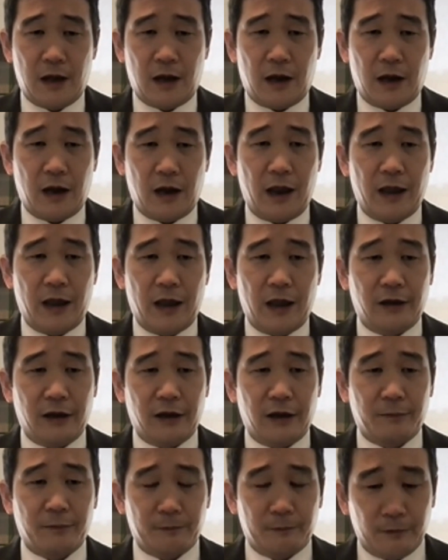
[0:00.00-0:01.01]

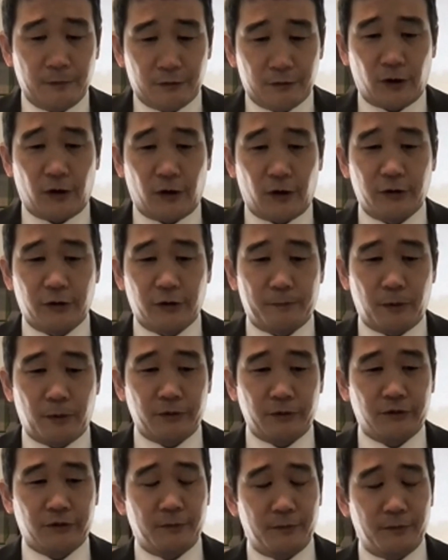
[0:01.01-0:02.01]
and start to
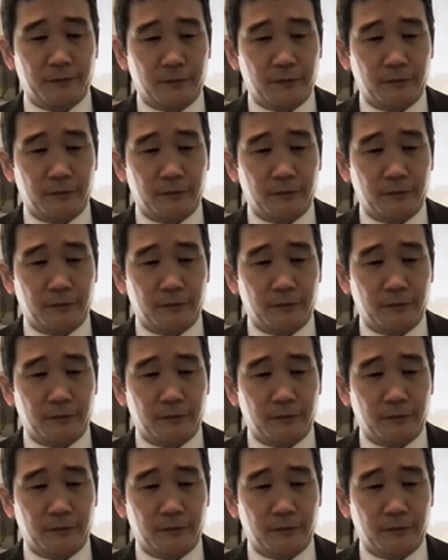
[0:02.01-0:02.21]
put some